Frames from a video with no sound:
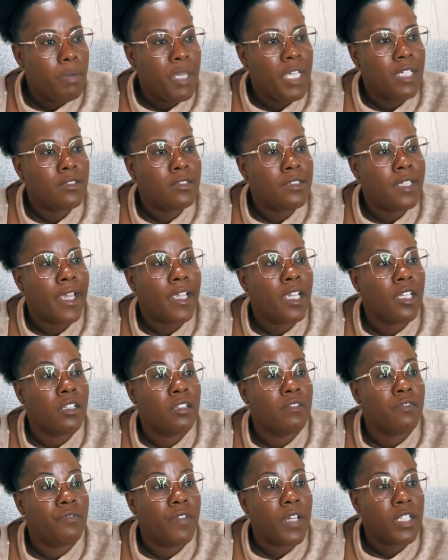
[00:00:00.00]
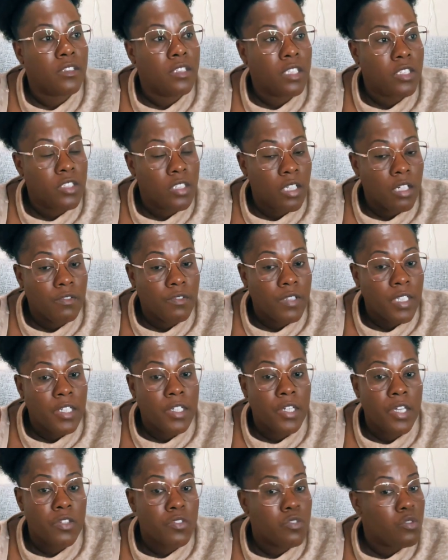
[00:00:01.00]
Being taken advantage of
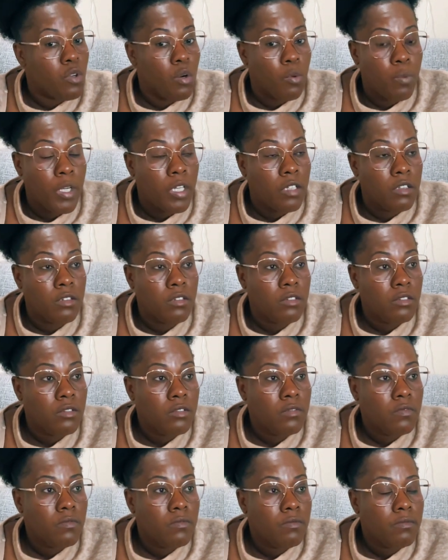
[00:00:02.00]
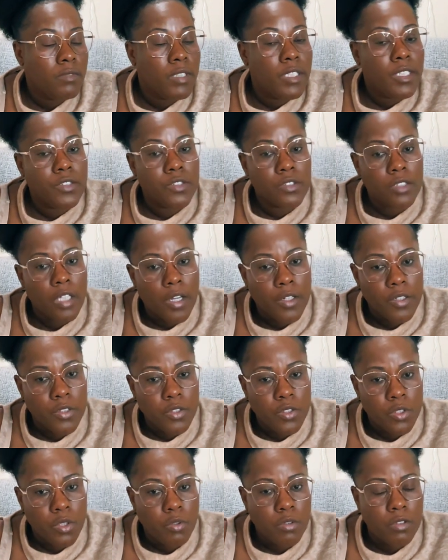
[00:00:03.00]
against your will is not
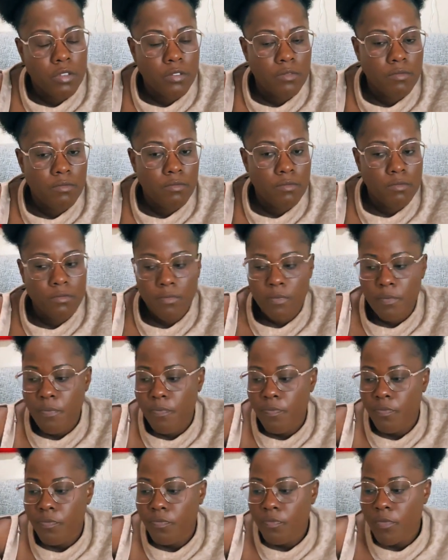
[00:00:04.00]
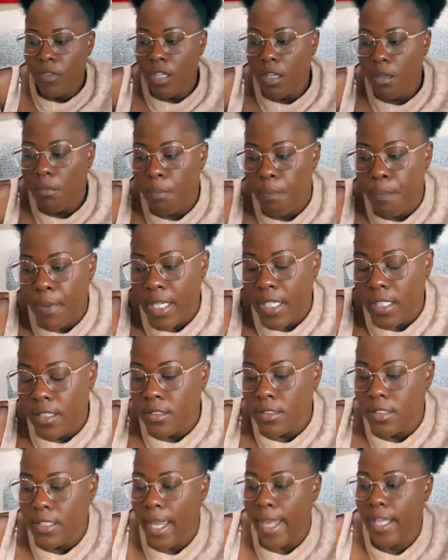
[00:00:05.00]
a joke.
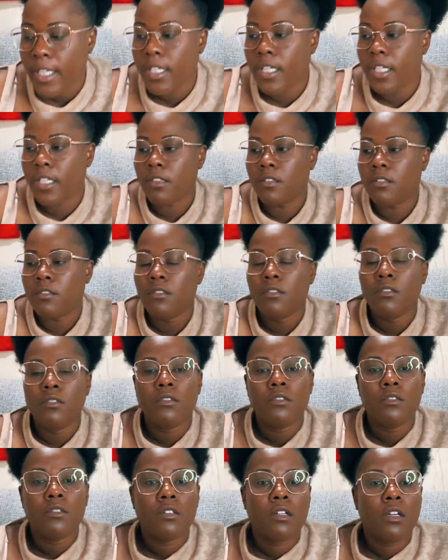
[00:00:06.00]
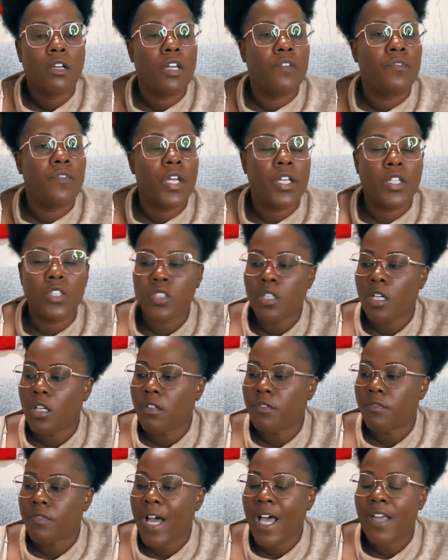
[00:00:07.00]
Being taken advantage
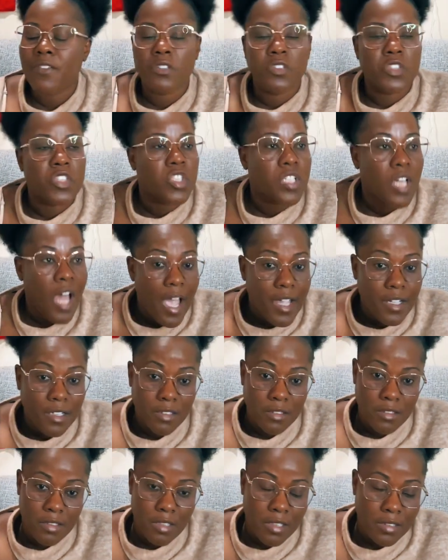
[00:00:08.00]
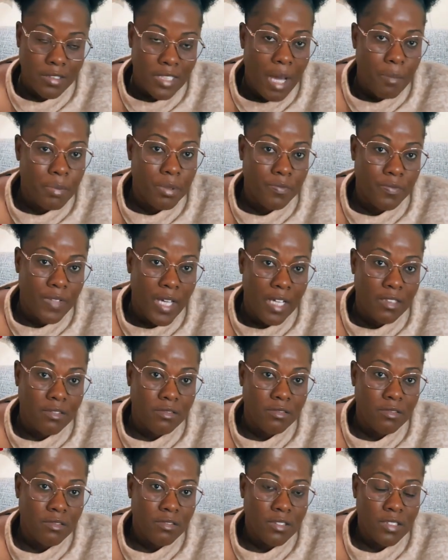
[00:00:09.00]
of as a child on top of
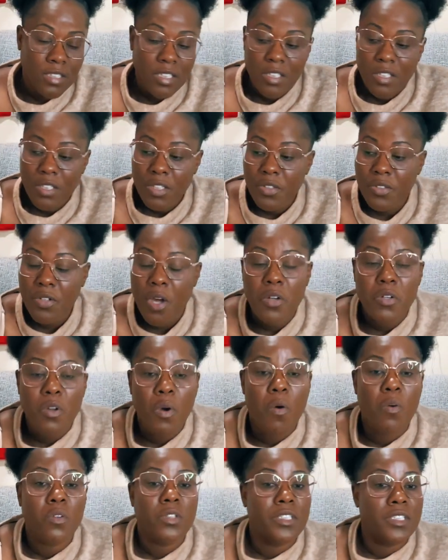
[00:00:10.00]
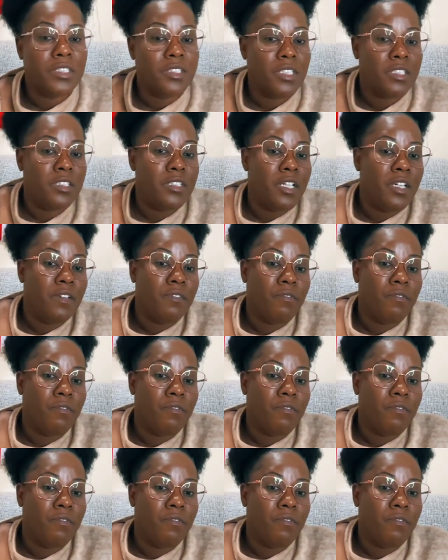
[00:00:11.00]
that, not only did